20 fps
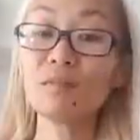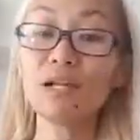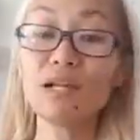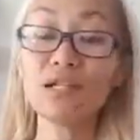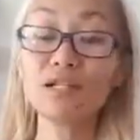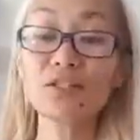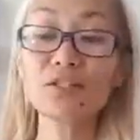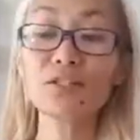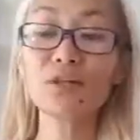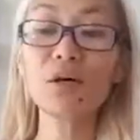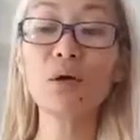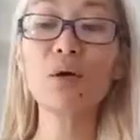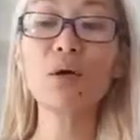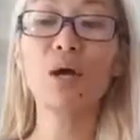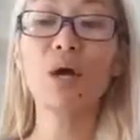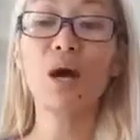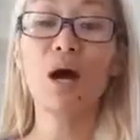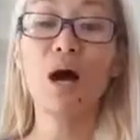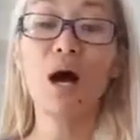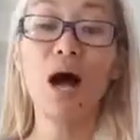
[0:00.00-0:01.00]
And so
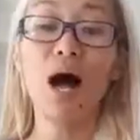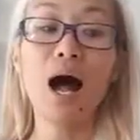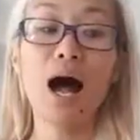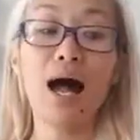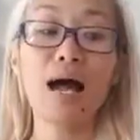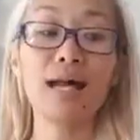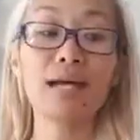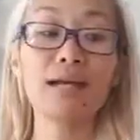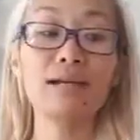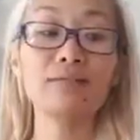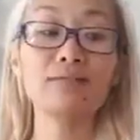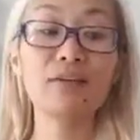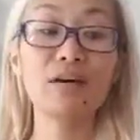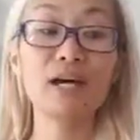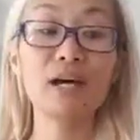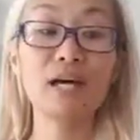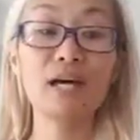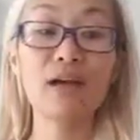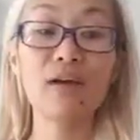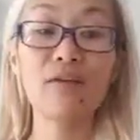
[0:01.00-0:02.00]
I've
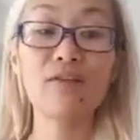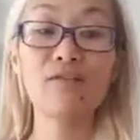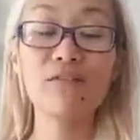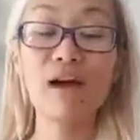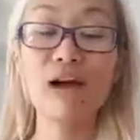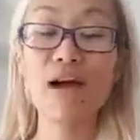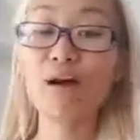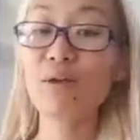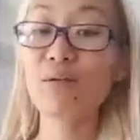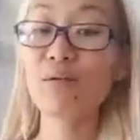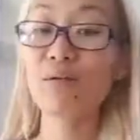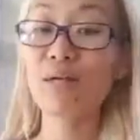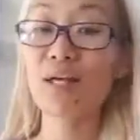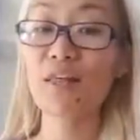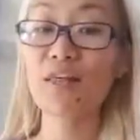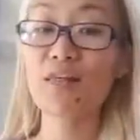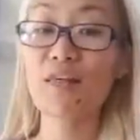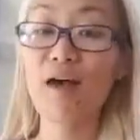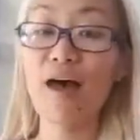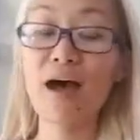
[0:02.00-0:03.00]
found
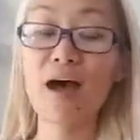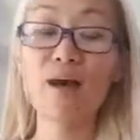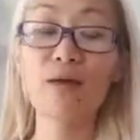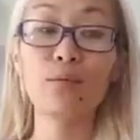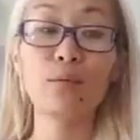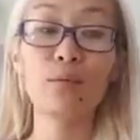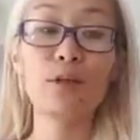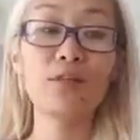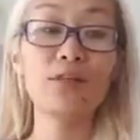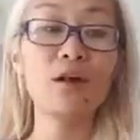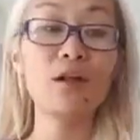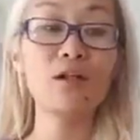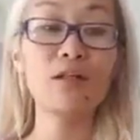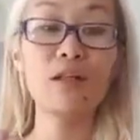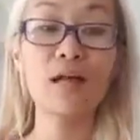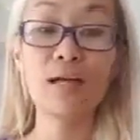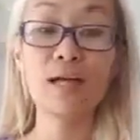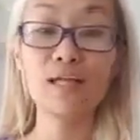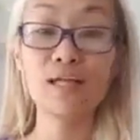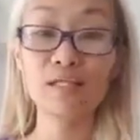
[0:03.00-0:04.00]
that with a
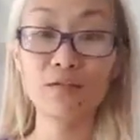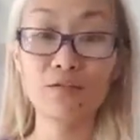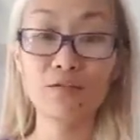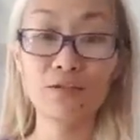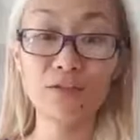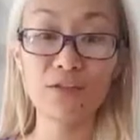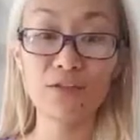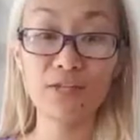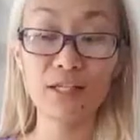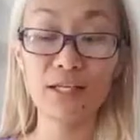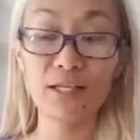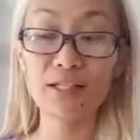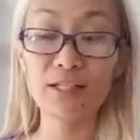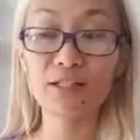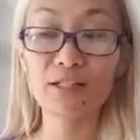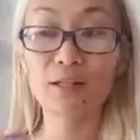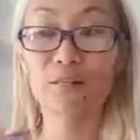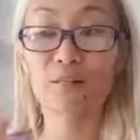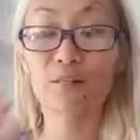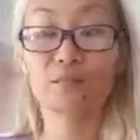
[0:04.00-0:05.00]
lot of different
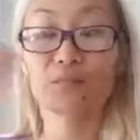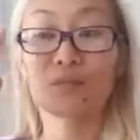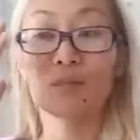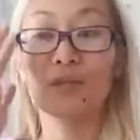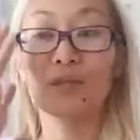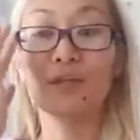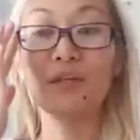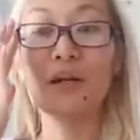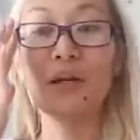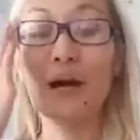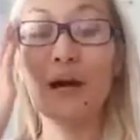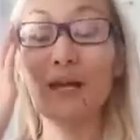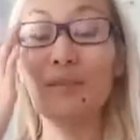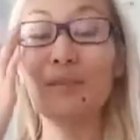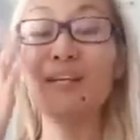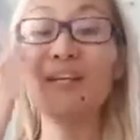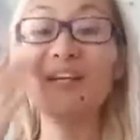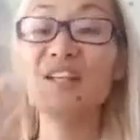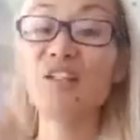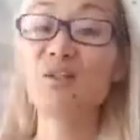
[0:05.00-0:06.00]
things, I
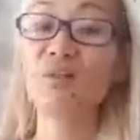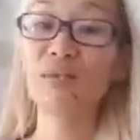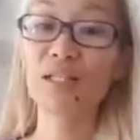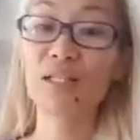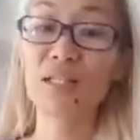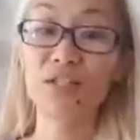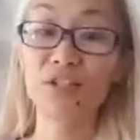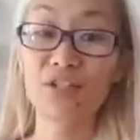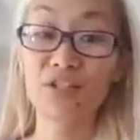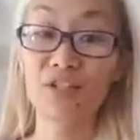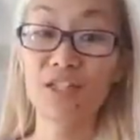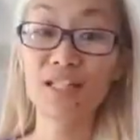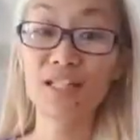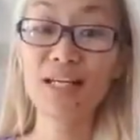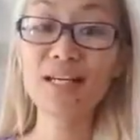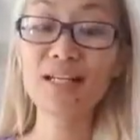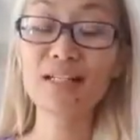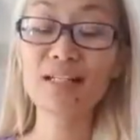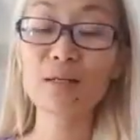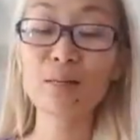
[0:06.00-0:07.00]
may not always
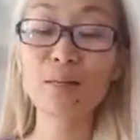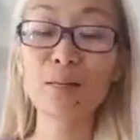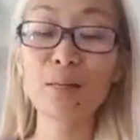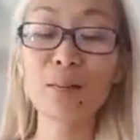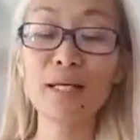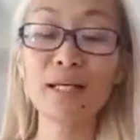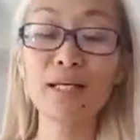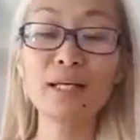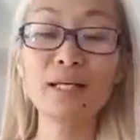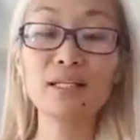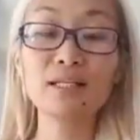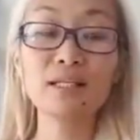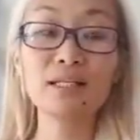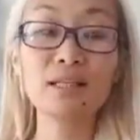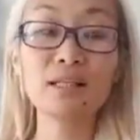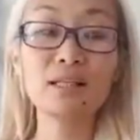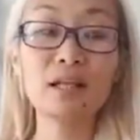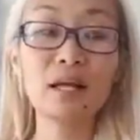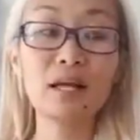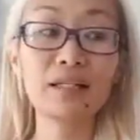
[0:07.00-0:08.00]
understand it, but
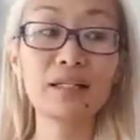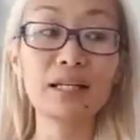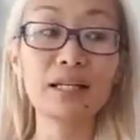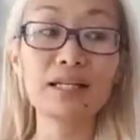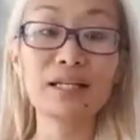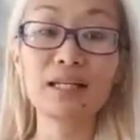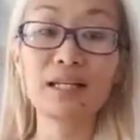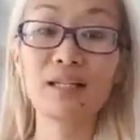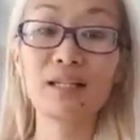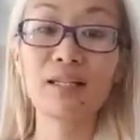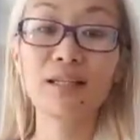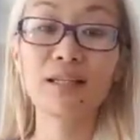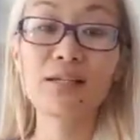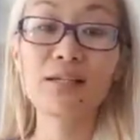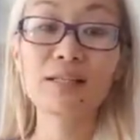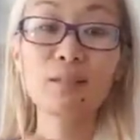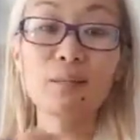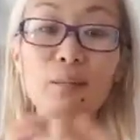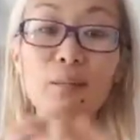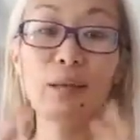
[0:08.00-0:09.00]
like the
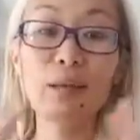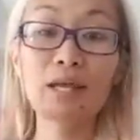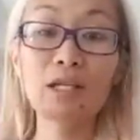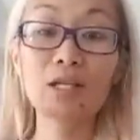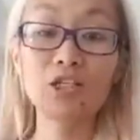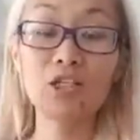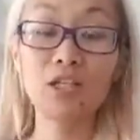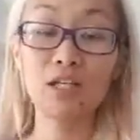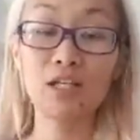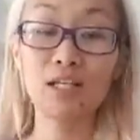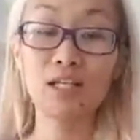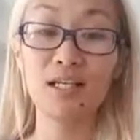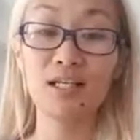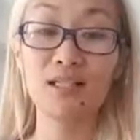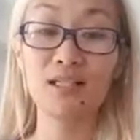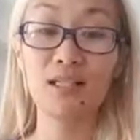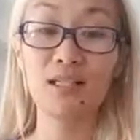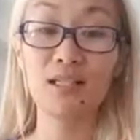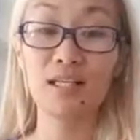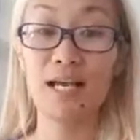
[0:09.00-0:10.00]
expansion
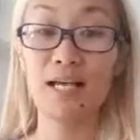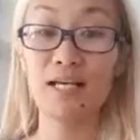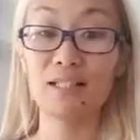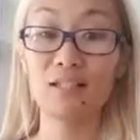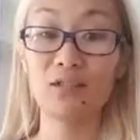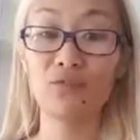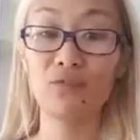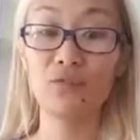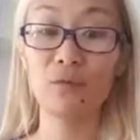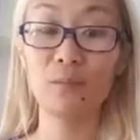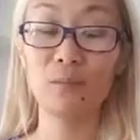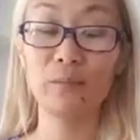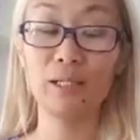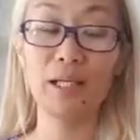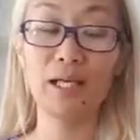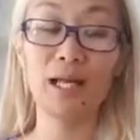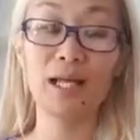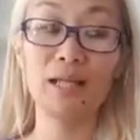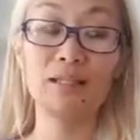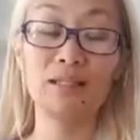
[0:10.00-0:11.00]
is a yes for
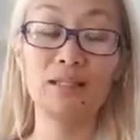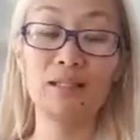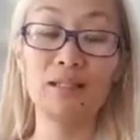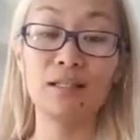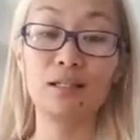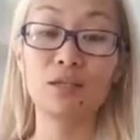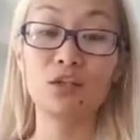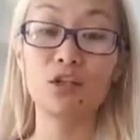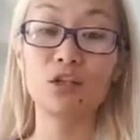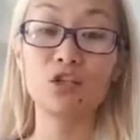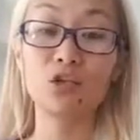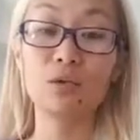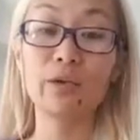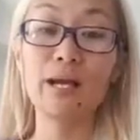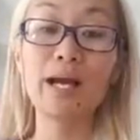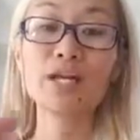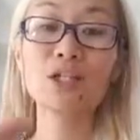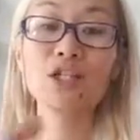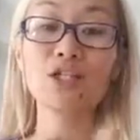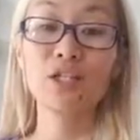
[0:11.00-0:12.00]
me and the
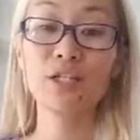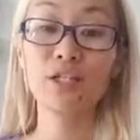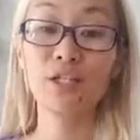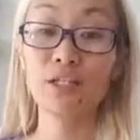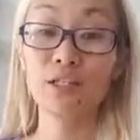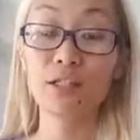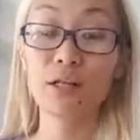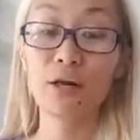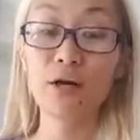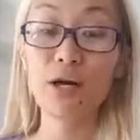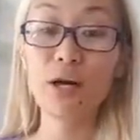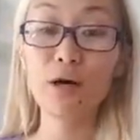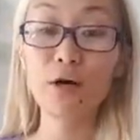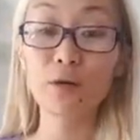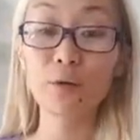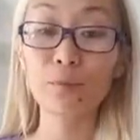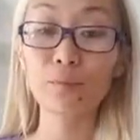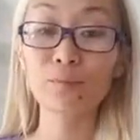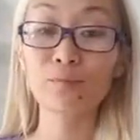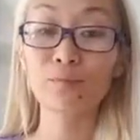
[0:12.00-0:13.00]
contraction is a
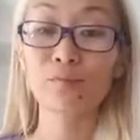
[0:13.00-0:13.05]
no.